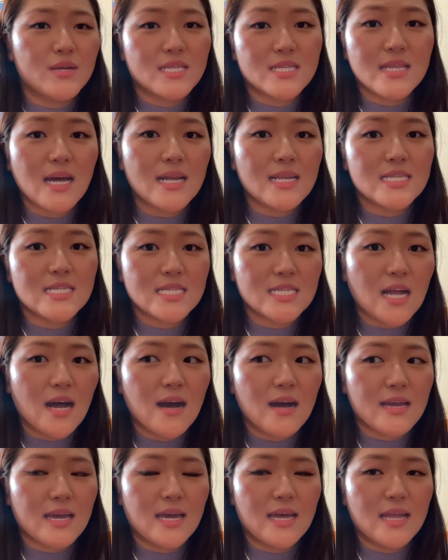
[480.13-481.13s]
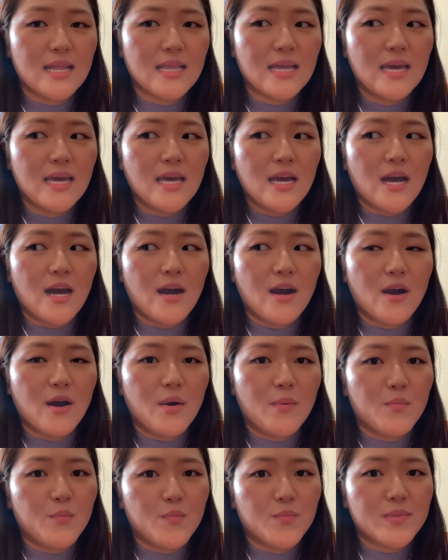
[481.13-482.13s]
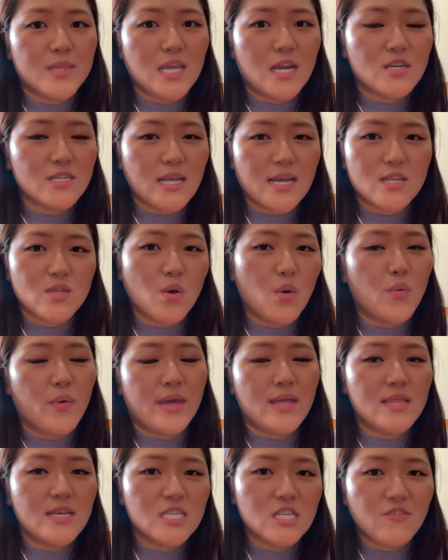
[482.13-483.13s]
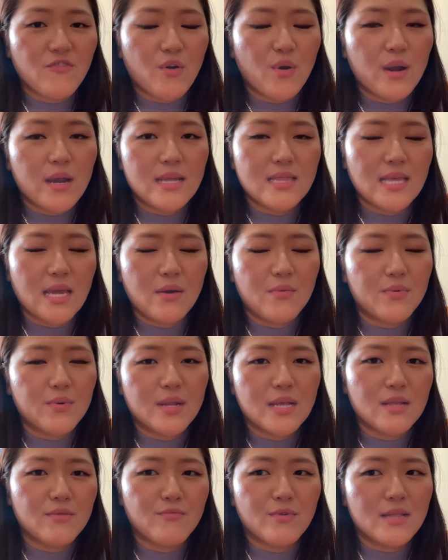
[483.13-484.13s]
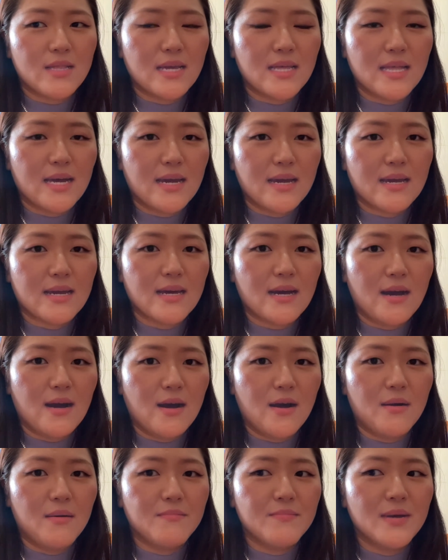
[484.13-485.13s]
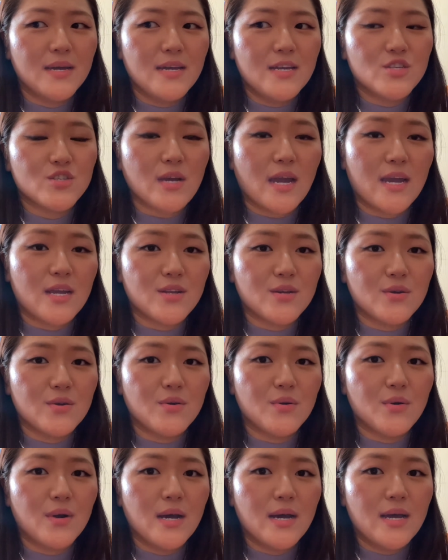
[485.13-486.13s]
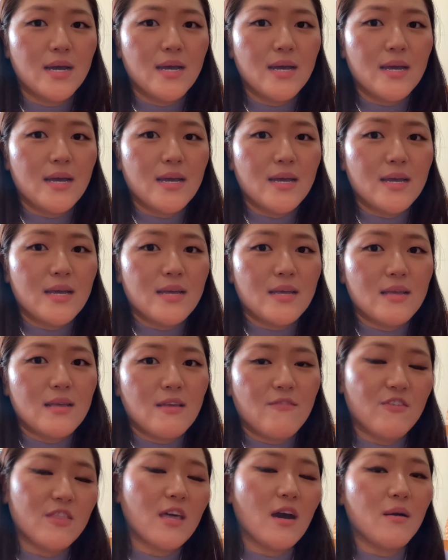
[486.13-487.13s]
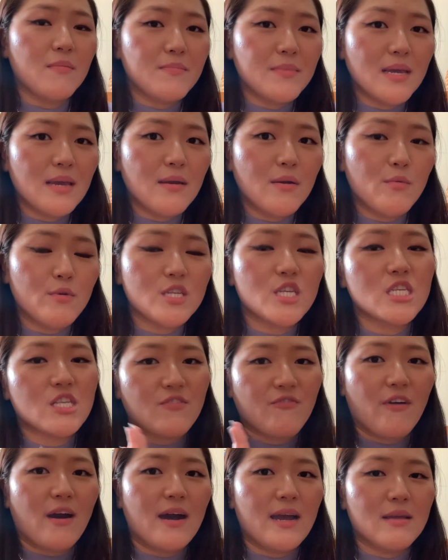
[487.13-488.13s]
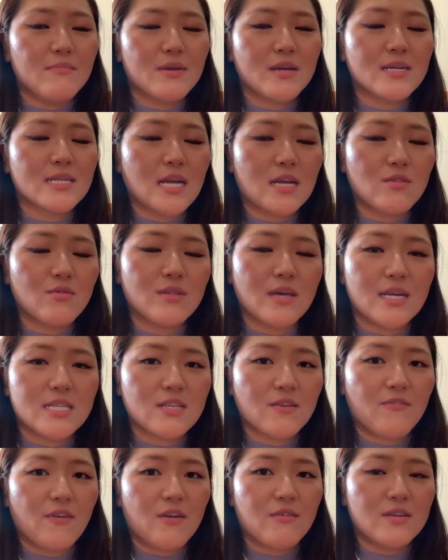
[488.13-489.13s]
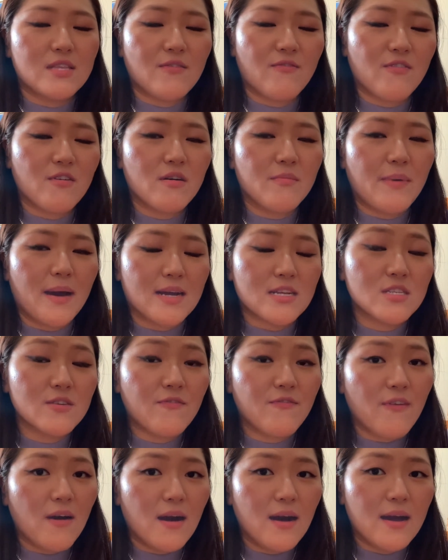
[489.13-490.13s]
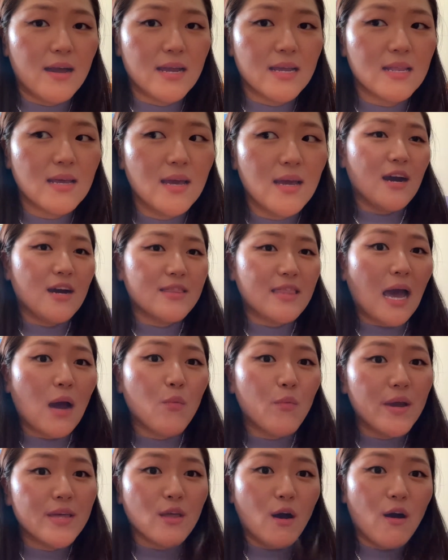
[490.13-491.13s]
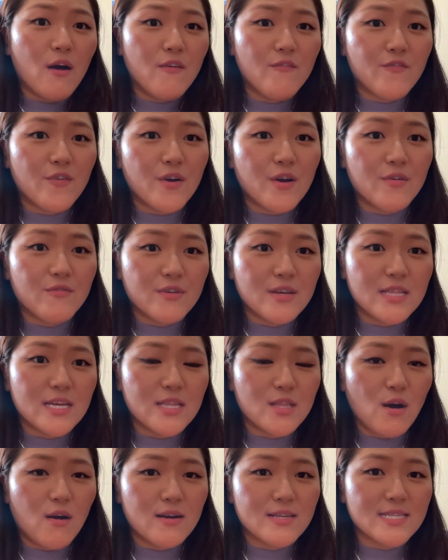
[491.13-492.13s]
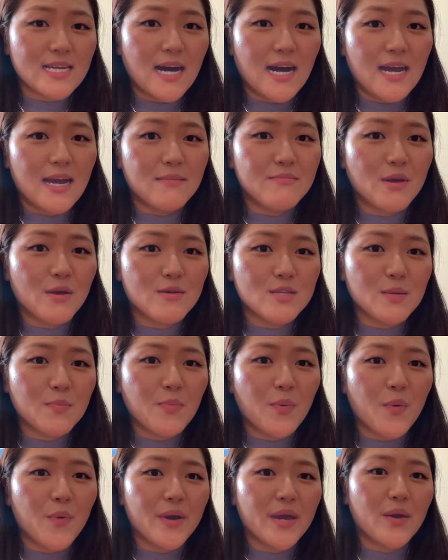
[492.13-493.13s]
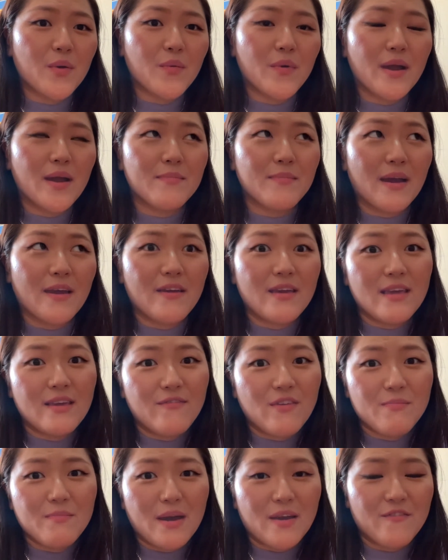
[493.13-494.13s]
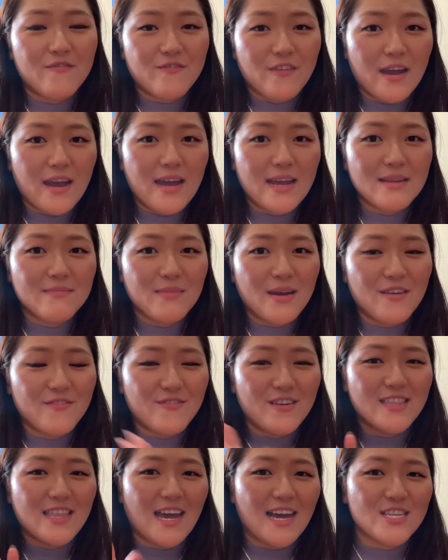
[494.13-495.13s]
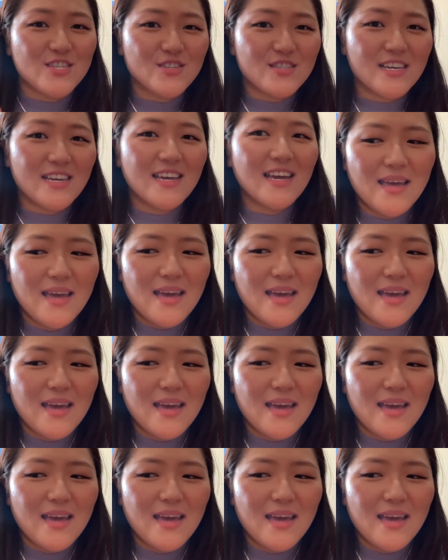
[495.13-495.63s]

not in stock, and there's like no wait list for it, and they wouldn't really like try to even help me, which is fine because I know that it's a very difficult bag to find. That went on for a really long time. There was a point where my friend Ashley,